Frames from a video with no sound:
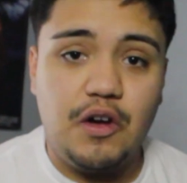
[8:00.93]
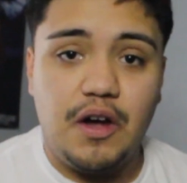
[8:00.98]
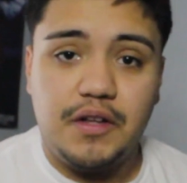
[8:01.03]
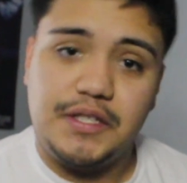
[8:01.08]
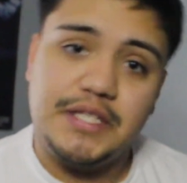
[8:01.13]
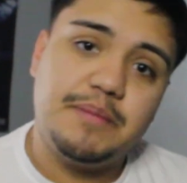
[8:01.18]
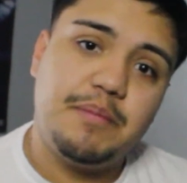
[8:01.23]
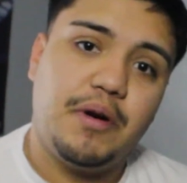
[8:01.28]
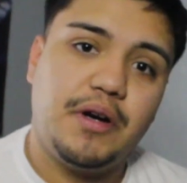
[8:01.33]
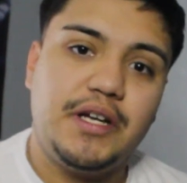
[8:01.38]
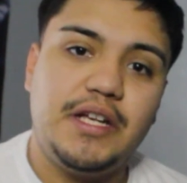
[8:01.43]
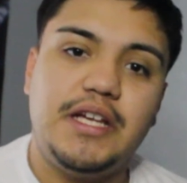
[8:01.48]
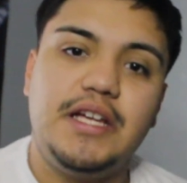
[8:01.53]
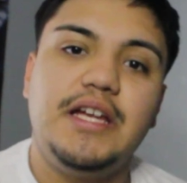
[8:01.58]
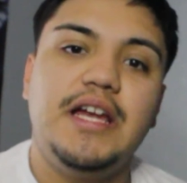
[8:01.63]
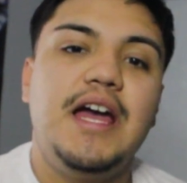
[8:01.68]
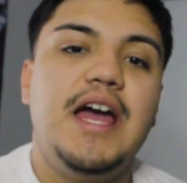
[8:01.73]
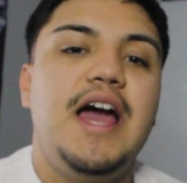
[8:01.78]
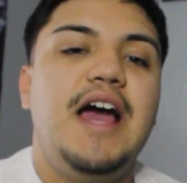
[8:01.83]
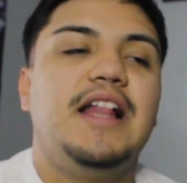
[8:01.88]
at this party.
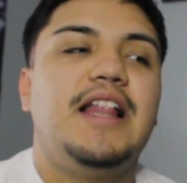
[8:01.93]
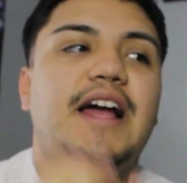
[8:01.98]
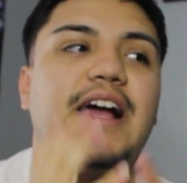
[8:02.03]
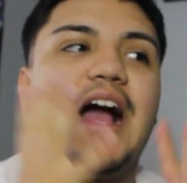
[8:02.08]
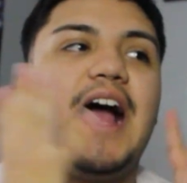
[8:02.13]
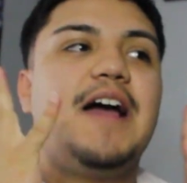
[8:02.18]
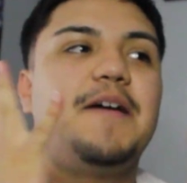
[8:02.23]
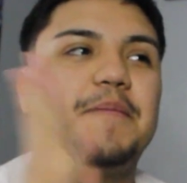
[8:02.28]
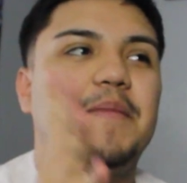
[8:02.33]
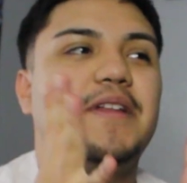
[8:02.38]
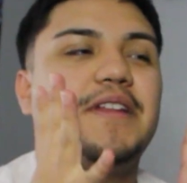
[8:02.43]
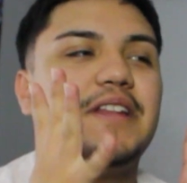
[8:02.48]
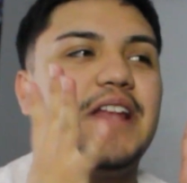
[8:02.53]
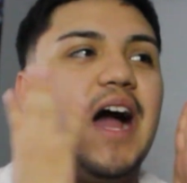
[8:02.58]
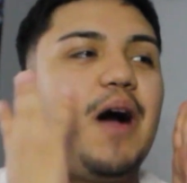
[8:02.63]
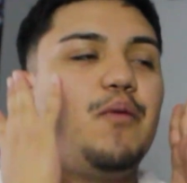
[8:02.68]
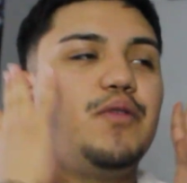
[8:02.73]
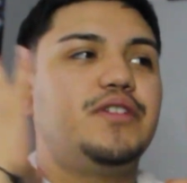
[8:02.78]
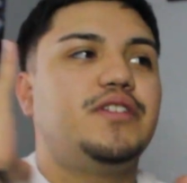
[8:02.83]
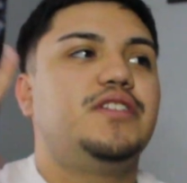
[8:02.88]
Like,
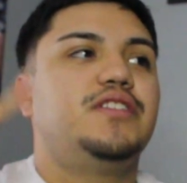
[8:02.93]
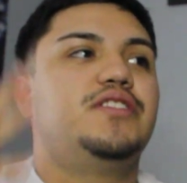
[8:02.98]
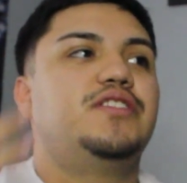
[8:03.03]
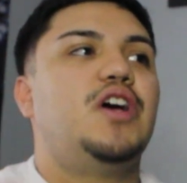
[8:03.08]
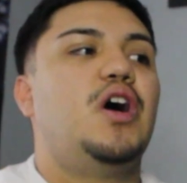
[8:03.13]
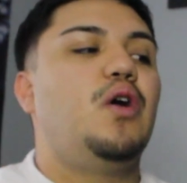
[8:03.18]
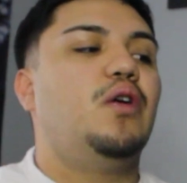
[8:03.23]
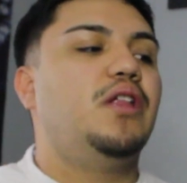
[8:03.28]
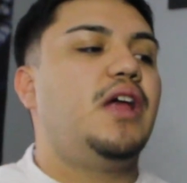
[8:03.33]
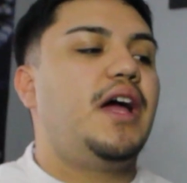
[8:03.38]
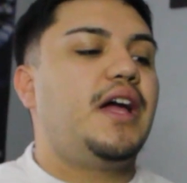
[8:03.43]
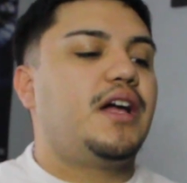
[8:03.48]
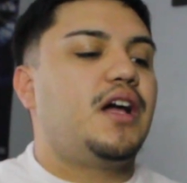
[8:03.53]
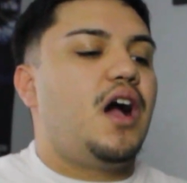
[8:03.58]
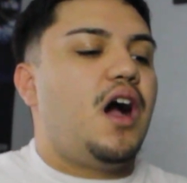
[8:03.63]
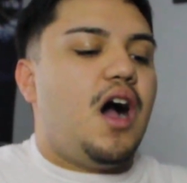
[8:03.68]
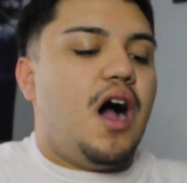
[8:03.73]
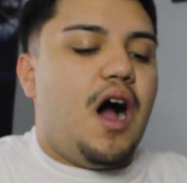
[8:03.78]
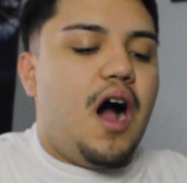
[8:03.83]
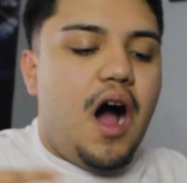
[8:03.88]
I was just so like
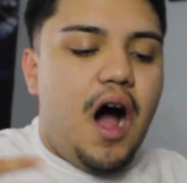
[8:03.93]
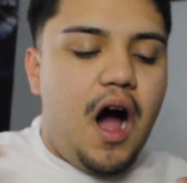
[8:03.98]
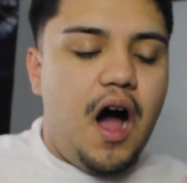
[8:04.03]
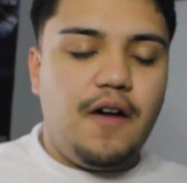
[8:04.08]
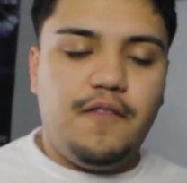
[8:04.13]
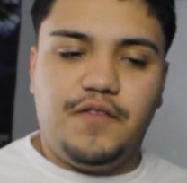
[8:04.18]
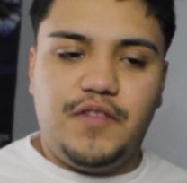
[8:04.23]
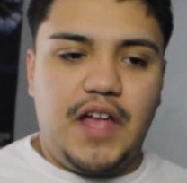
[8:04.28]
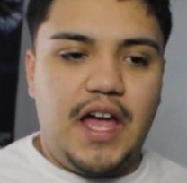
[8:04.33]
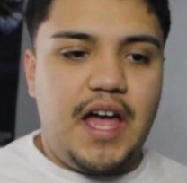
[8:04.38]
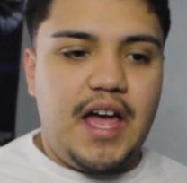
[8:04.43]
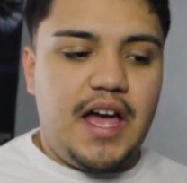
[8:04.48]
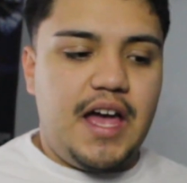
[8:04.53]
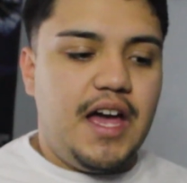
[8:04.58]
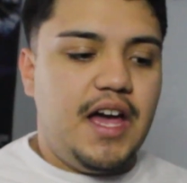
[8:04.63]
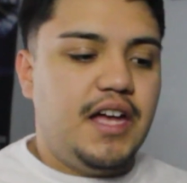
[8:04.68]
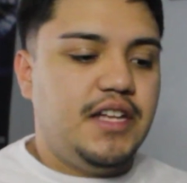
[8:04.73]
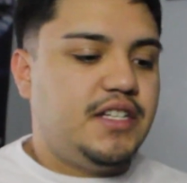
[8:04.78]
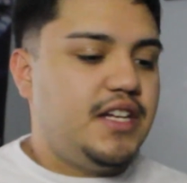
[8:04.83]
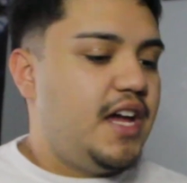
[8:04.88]
off the
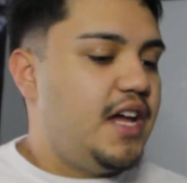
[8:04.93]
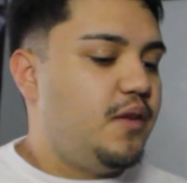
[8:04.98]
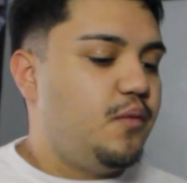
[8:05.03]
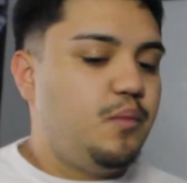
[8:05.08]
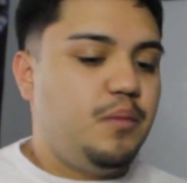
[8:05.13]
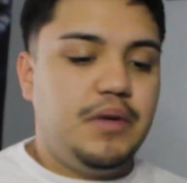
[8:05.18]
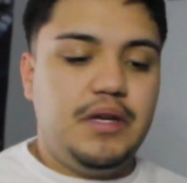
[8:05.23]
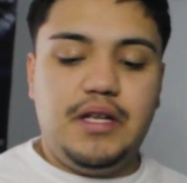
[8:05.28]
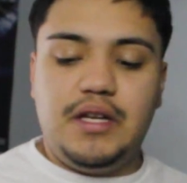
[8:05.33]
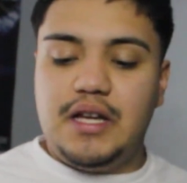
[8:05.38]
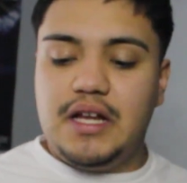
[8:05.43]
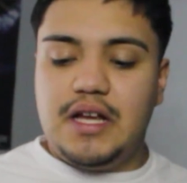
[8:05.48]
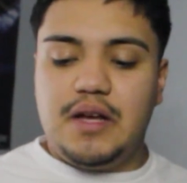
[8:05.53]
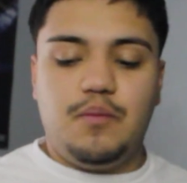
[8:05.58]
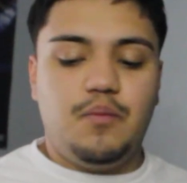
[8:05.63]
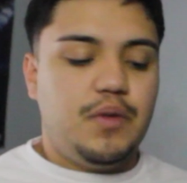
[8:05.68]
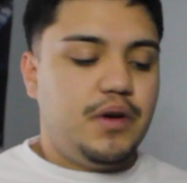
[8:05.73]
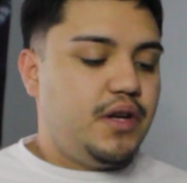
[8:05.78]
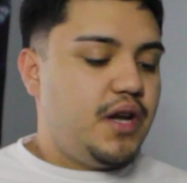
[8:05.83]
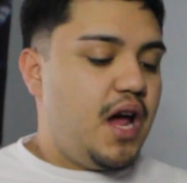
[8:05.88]
edge, and me and
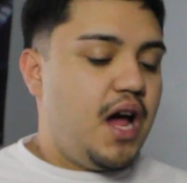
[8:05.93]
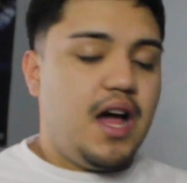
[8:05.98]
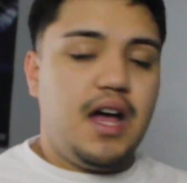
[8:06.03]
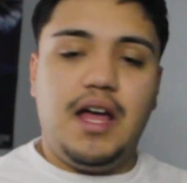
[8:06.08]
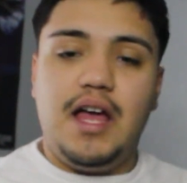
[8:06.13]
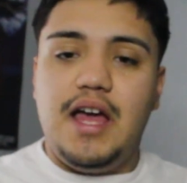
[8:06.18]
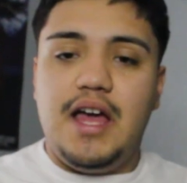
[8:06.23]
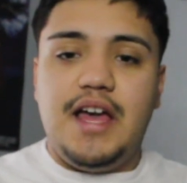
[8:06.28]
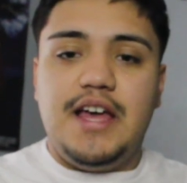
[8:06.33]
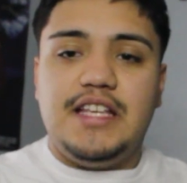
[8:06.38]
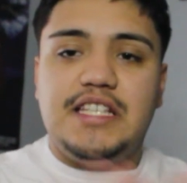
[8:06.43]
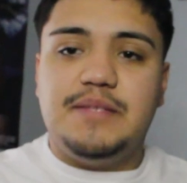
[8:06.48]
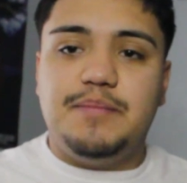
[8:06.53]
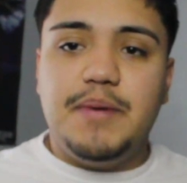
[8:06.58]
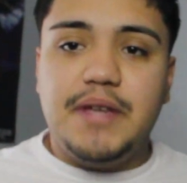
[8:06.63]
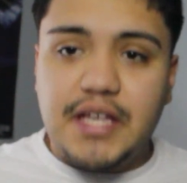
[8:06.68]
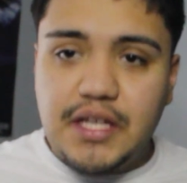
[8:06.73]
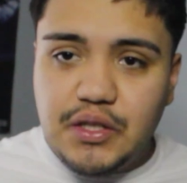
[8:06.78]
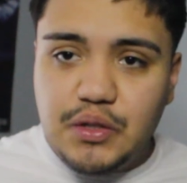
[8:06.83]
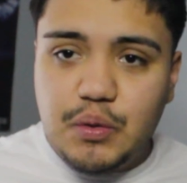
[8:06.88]
him were not
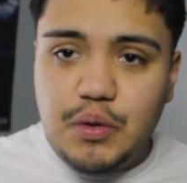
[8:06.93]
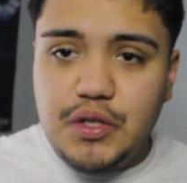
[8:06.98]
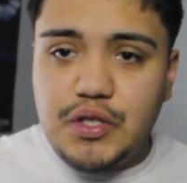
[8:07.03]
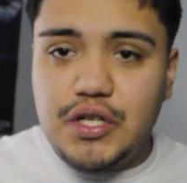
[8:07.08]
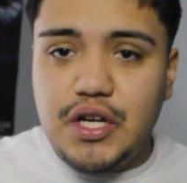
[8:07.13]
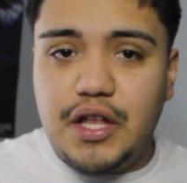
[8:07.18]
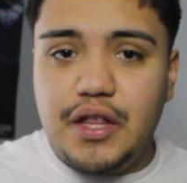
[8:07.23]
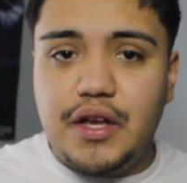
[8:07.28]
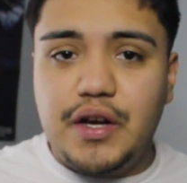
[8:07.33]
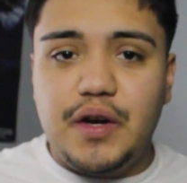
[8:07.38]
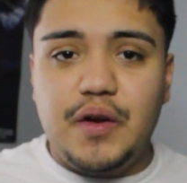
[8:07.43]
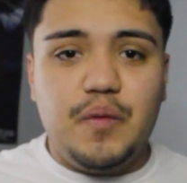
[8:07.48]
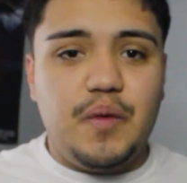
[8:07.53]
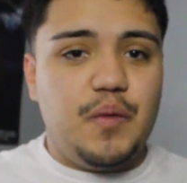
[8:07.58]
speaking to each other.